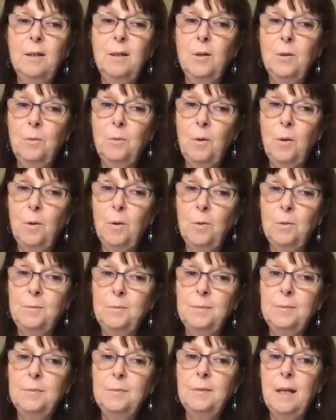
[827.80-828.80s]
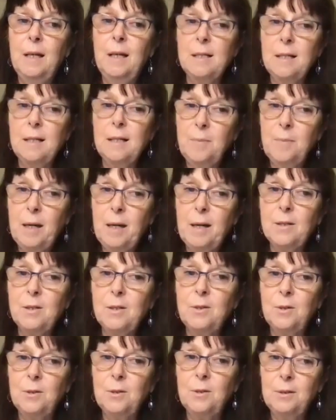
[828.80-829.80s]
her role as an
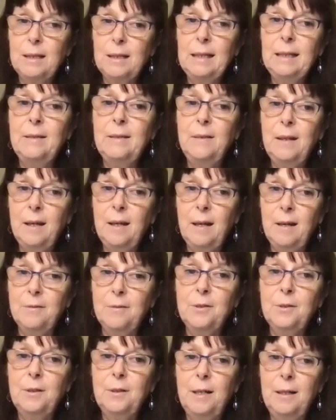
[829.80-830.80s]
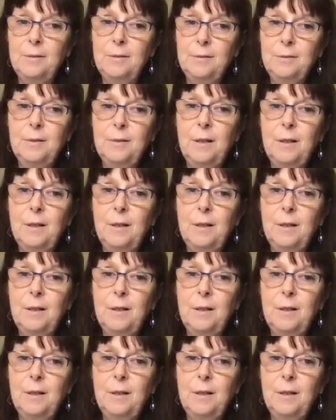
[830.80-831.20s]
ambassador in the afterlife.